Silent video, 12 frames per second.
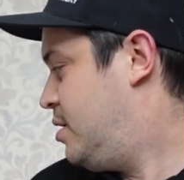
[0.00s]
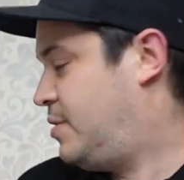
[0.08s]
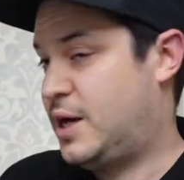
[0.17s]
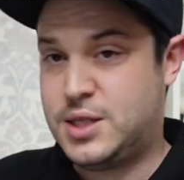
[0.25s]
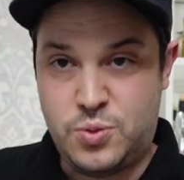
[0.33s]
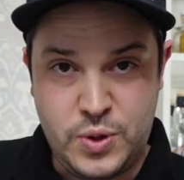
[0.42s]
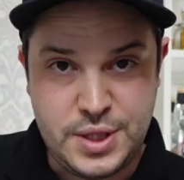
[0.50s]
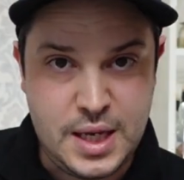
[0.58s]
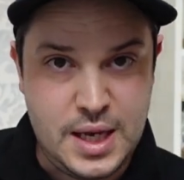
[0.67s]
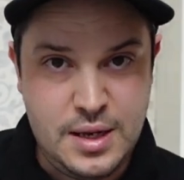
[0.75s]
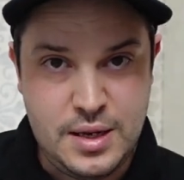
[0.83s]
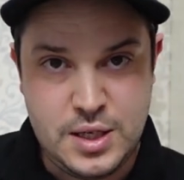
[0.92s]
That's the
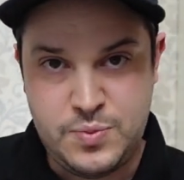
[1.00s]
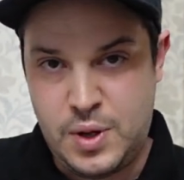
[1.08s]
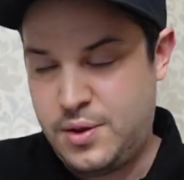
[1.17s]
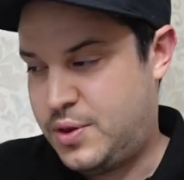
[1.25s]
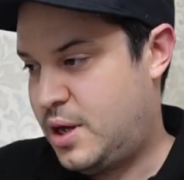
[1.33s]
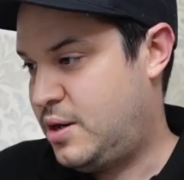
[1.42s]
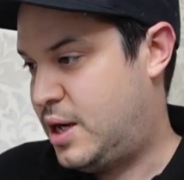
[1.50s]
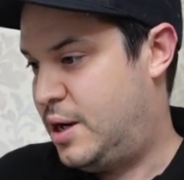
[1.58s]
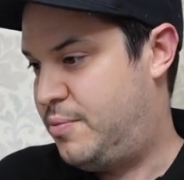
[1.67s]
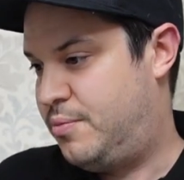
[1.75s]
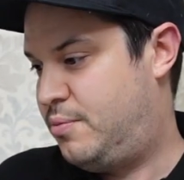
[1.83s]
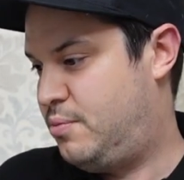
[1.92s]
whiskey in this month
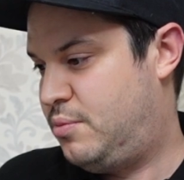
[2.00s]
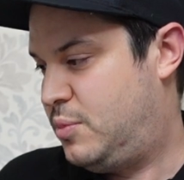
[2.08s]
then.